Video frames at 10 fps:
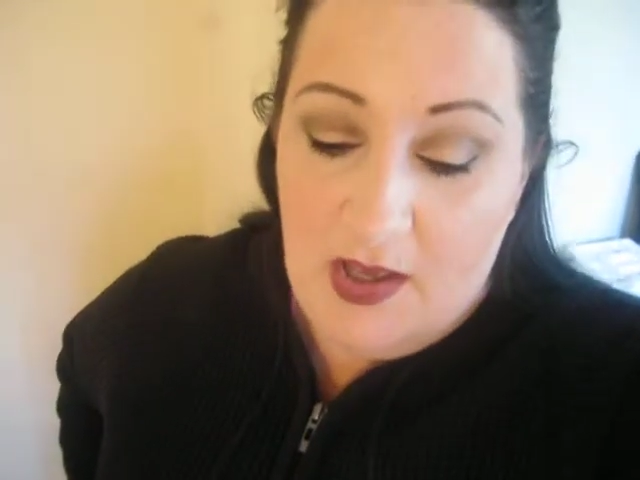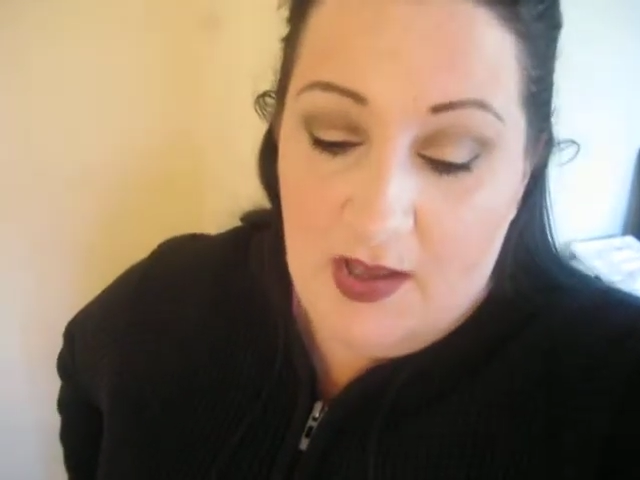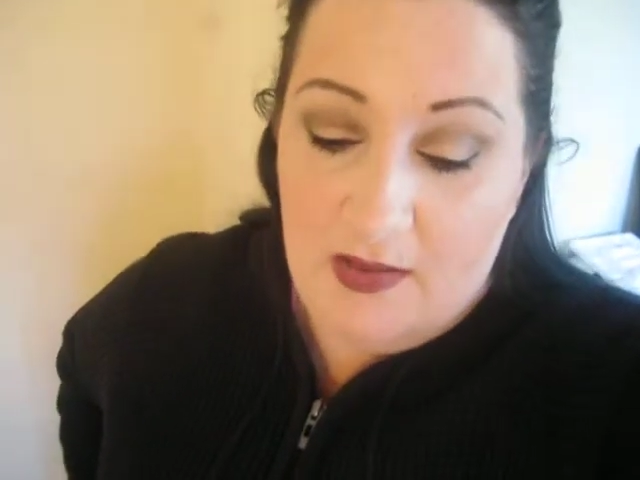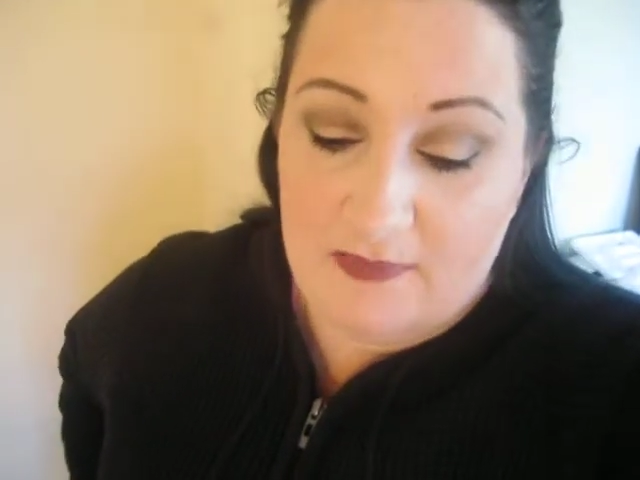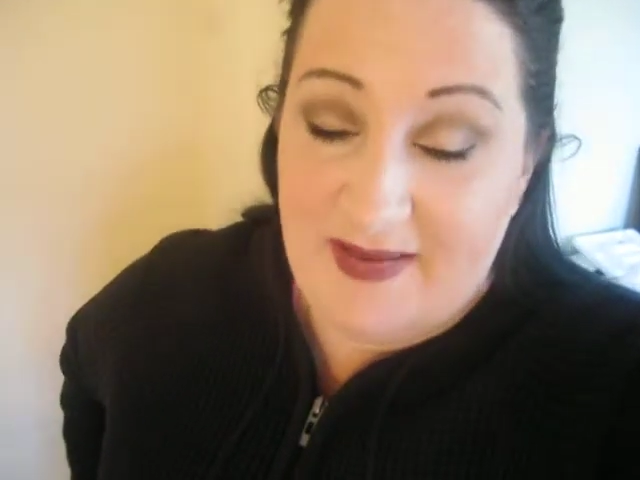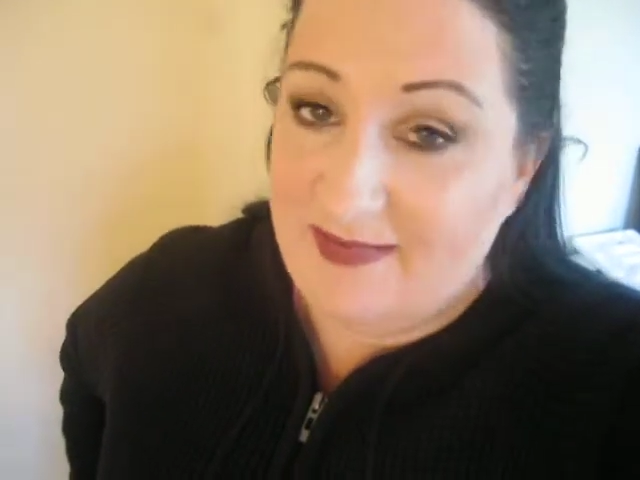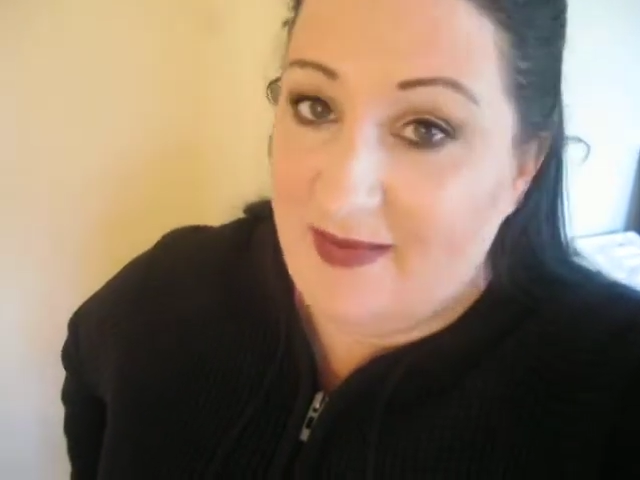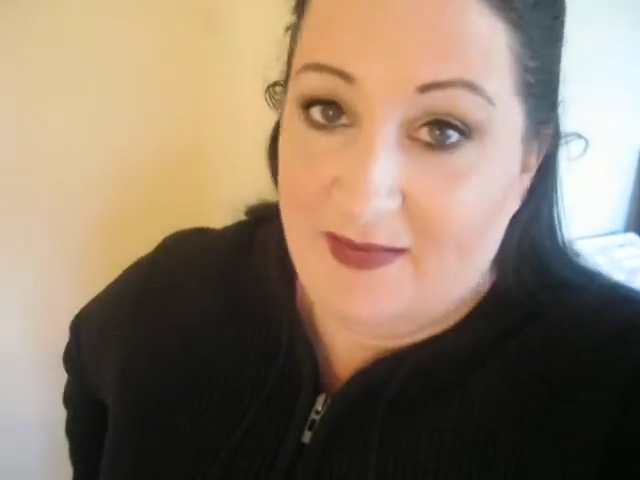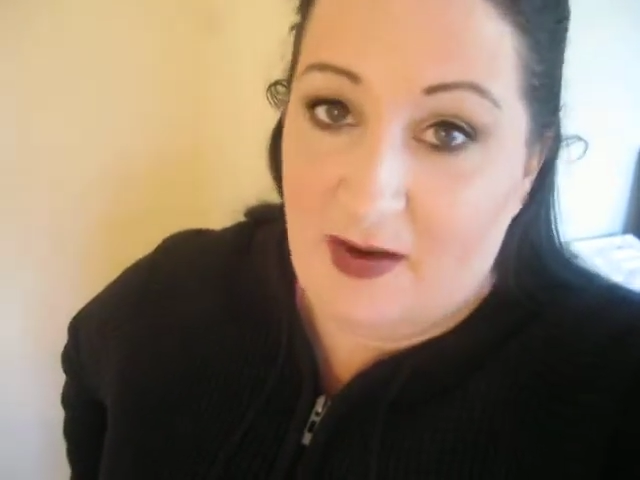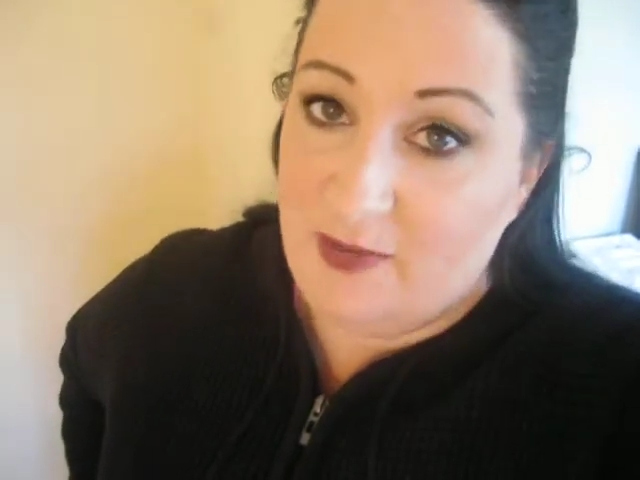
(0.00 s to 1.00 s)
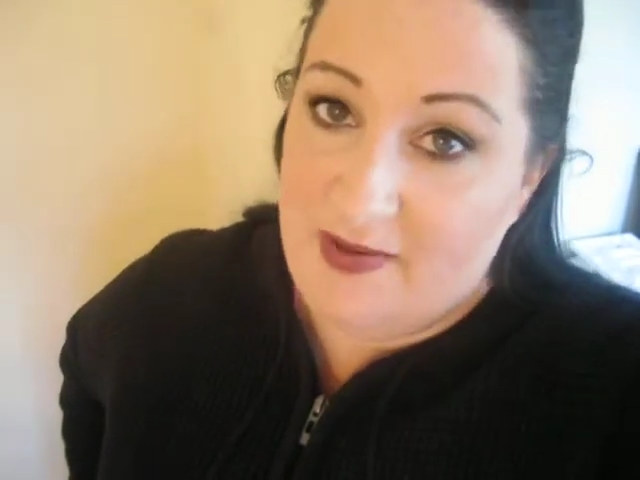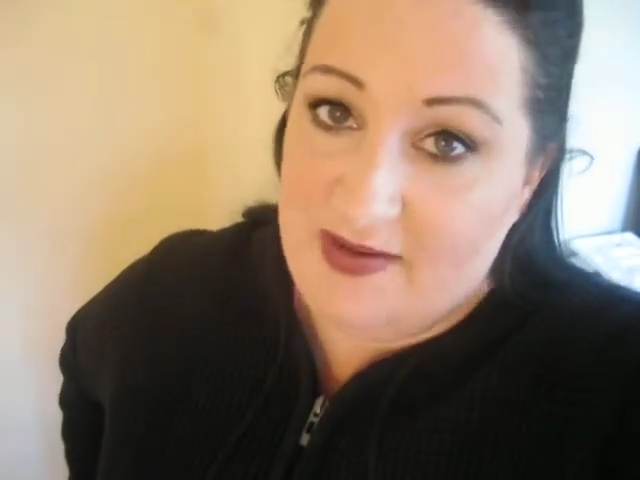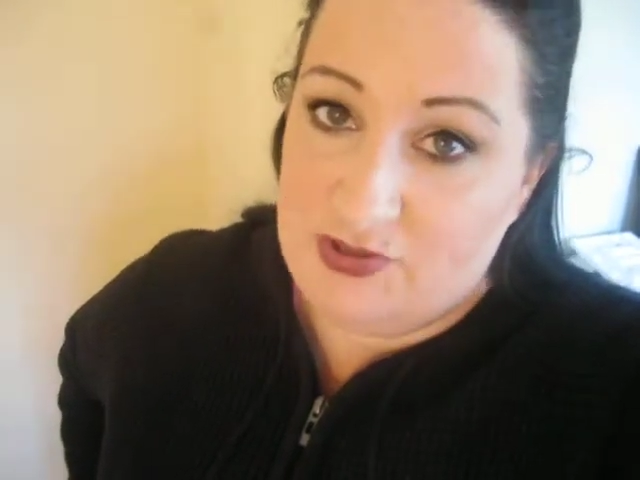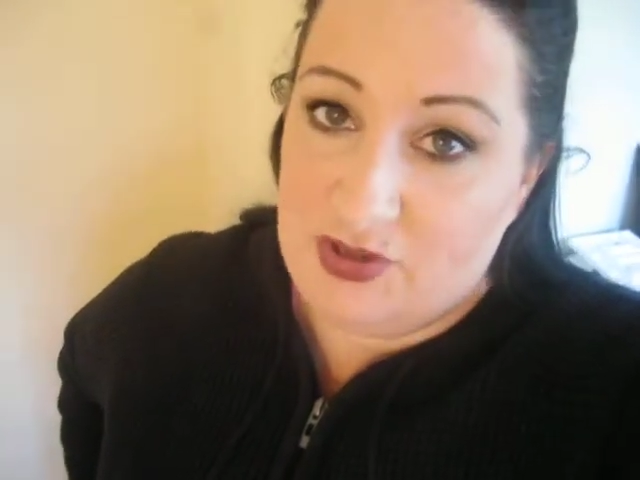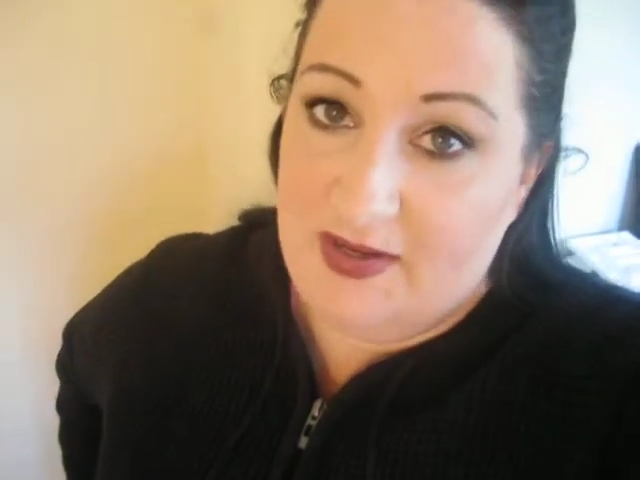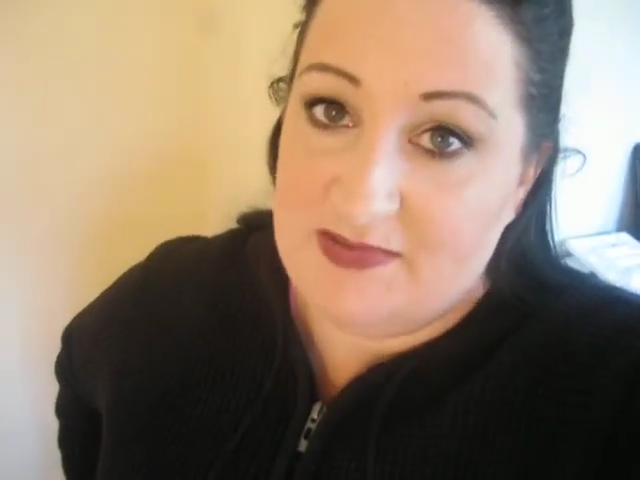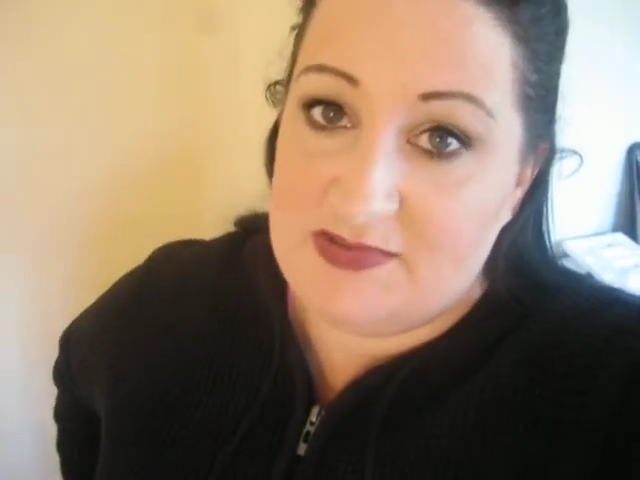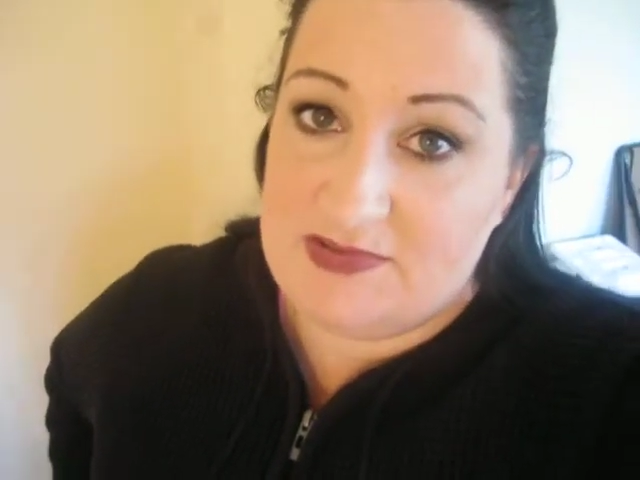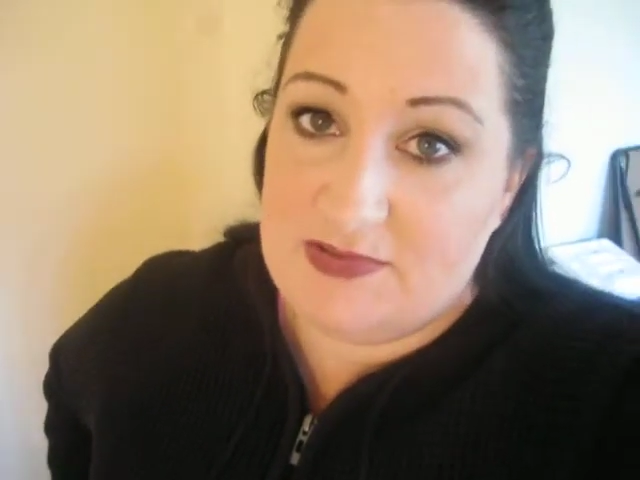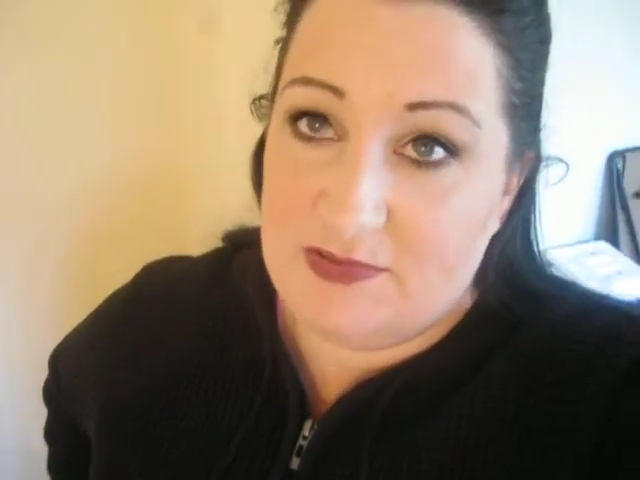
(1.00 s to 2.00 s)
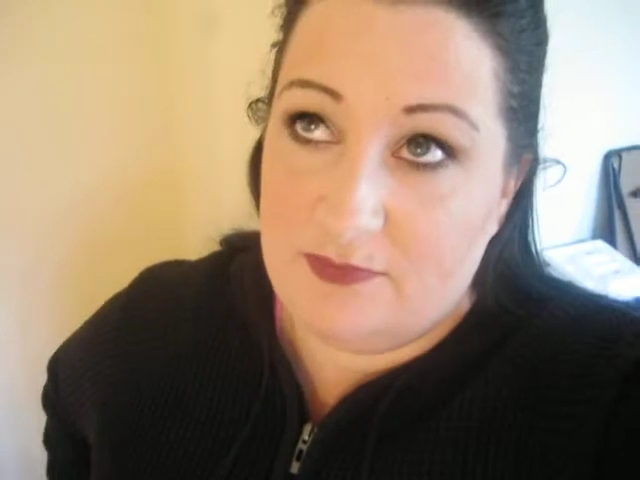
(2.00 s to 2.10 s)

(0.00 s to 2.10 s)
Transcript: Uh, not a lot of carbohydrates,